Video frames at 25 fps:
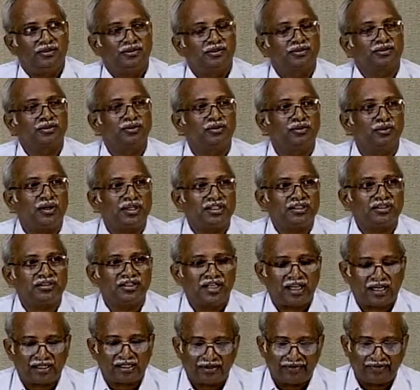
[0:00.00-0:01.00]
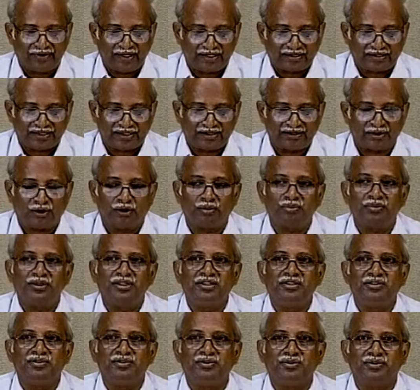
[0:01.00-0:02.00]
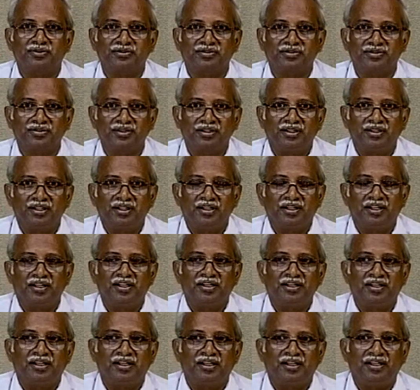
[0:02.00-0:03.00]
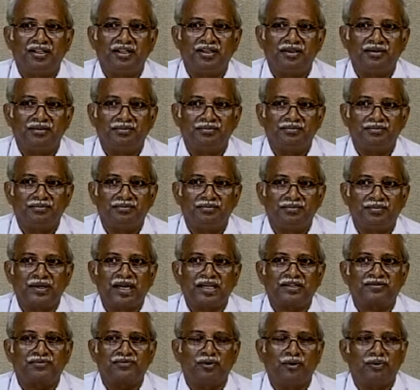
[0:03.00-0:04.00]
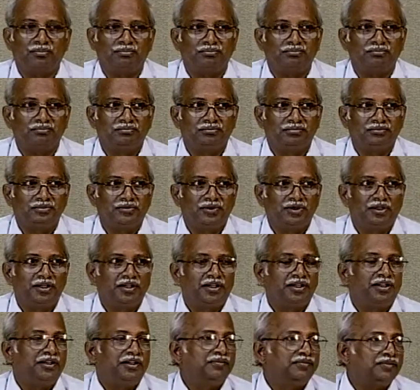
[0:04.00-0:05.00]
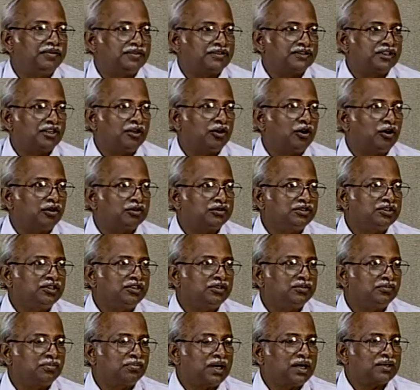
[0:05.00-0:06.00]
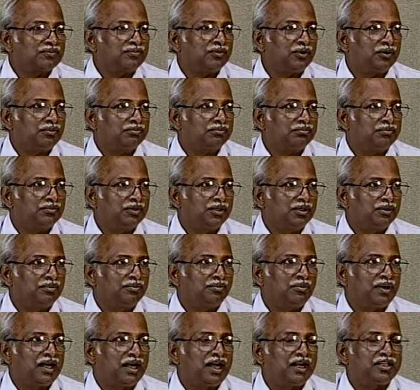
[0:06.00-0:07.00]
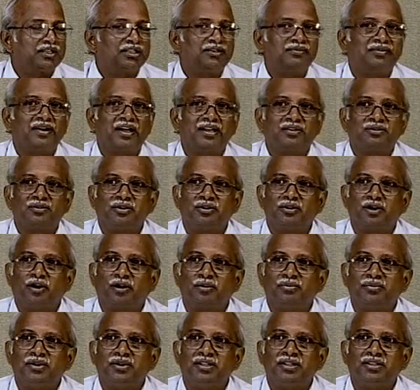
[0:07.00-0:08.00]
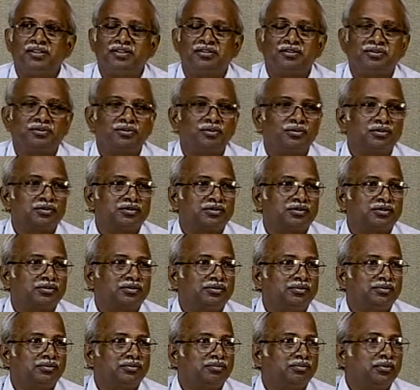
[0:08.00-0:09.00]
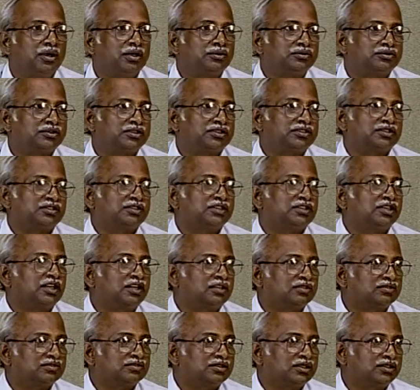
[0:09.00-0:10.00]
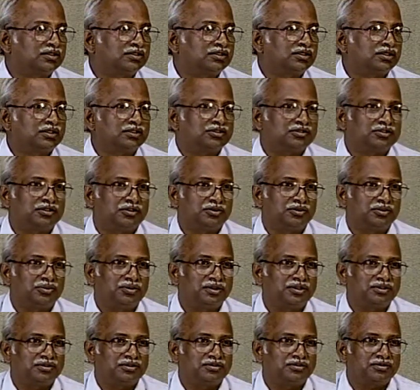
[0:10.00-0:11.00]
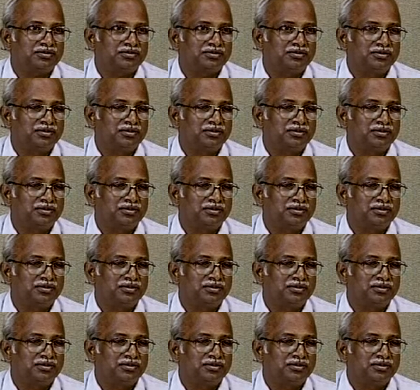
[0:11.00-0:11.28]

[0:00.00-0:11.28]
So, what are the artifacts I normally use in a platform? If it is a long thin platform, my artifact will normally include bow thruster and stern thruster units.